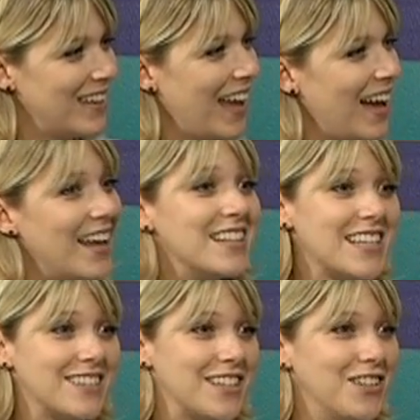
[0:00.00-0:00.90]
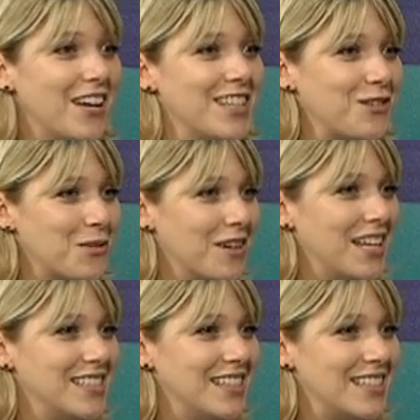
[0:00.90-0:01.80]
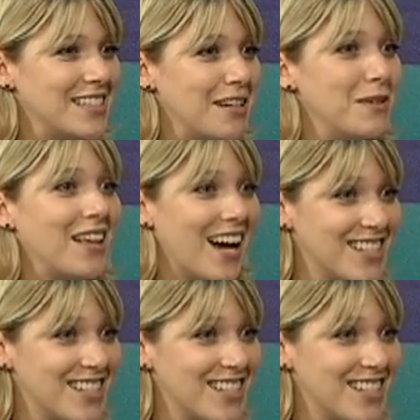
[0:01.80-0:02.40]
Yeah, and it sounds like you guys are working to get some in the Oshkosh